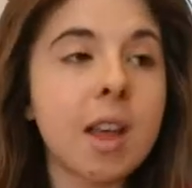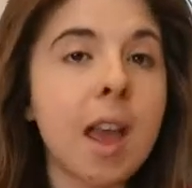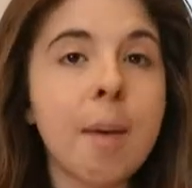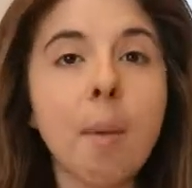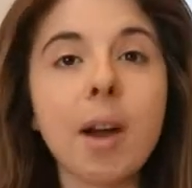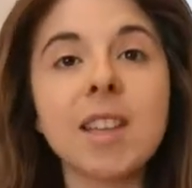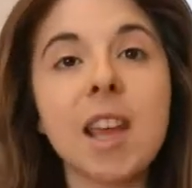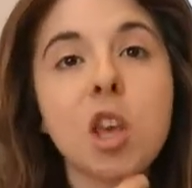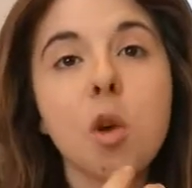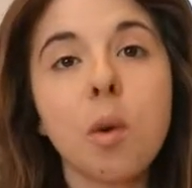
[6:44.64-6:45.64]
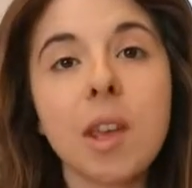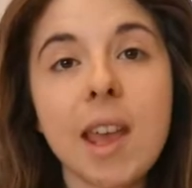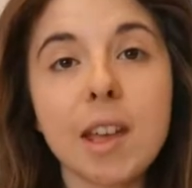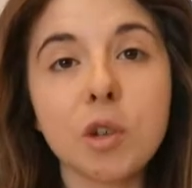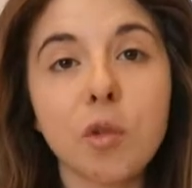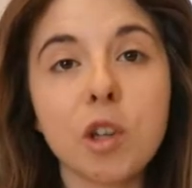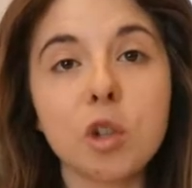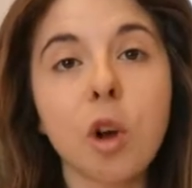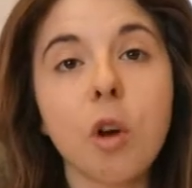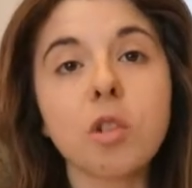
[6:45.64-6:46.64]
It might take you a year to reach
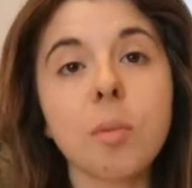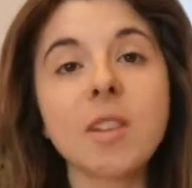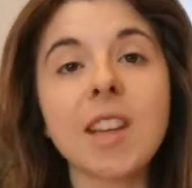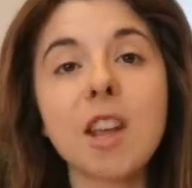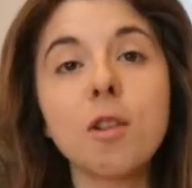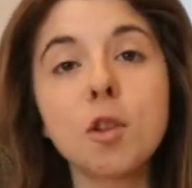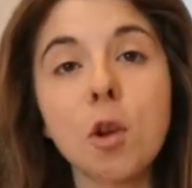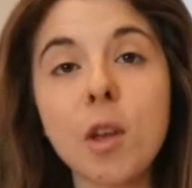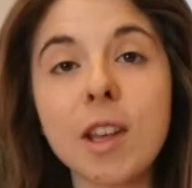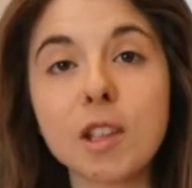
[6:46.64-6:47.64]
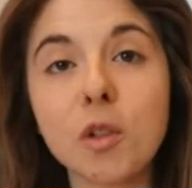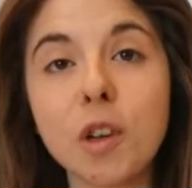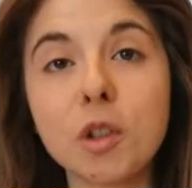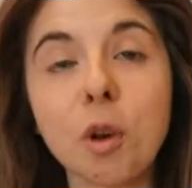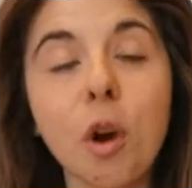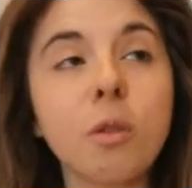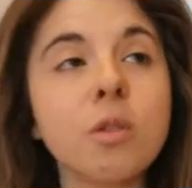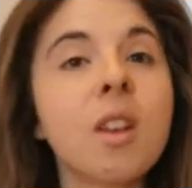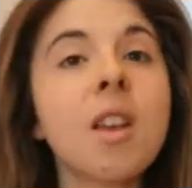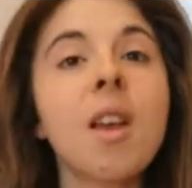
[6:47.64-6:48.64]
your goals. It might take you 2 years to reach your
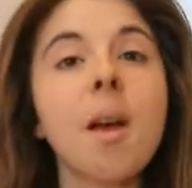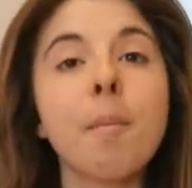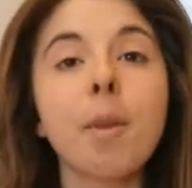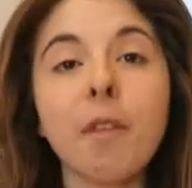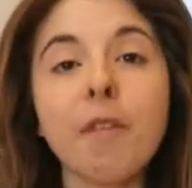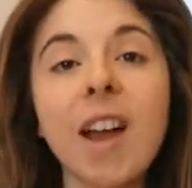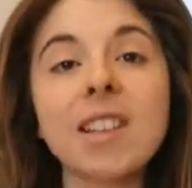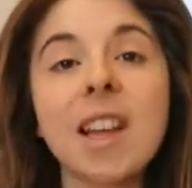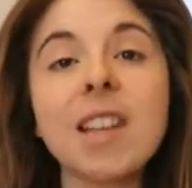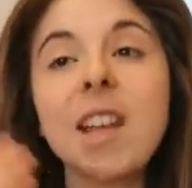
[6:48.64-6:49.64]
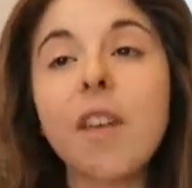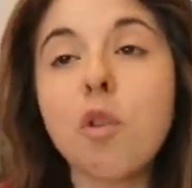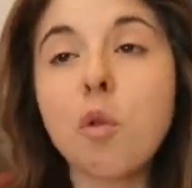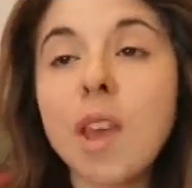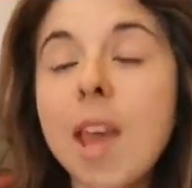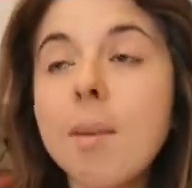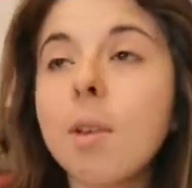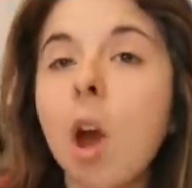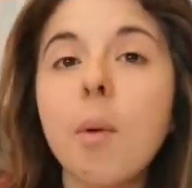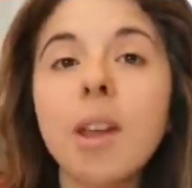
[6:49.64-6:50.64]
goals. But the fact is, if you
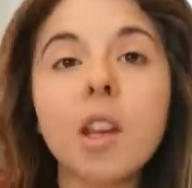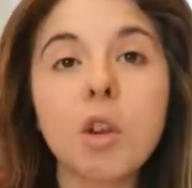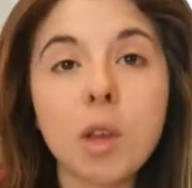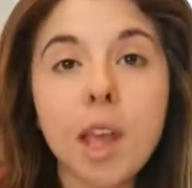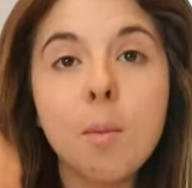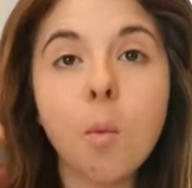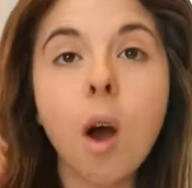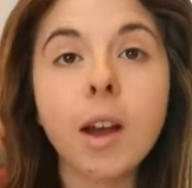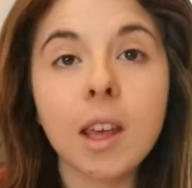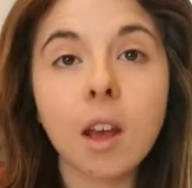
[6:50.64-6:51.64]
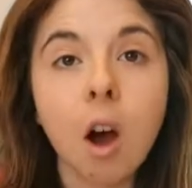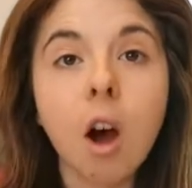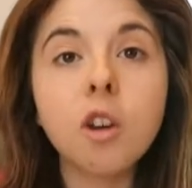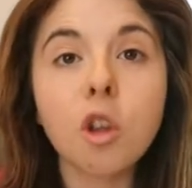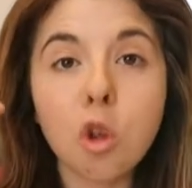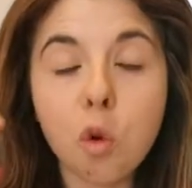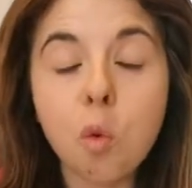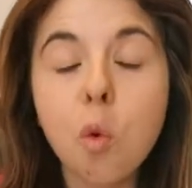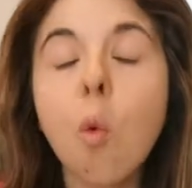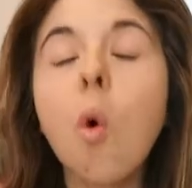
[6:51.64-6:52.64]
keep going and you keep working hard, you
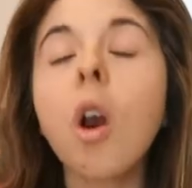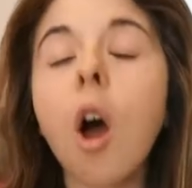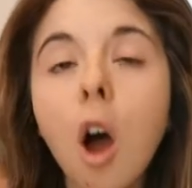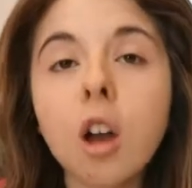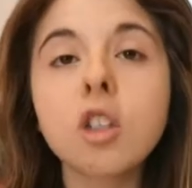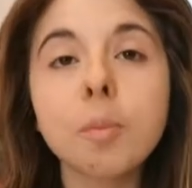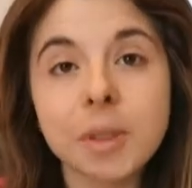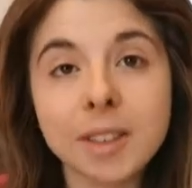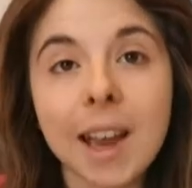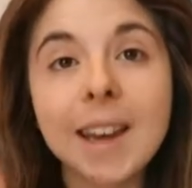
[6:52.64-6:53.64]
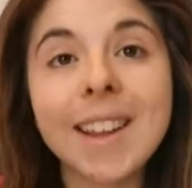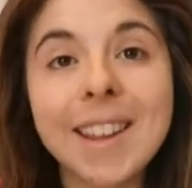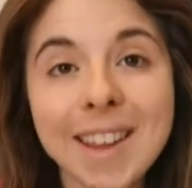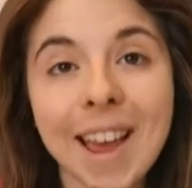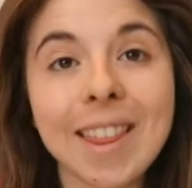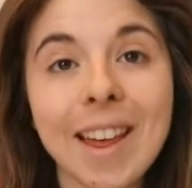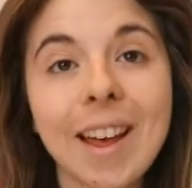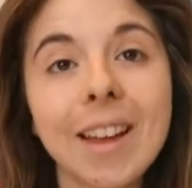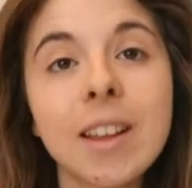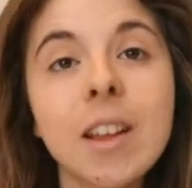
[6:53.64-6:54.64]
will 100% get there.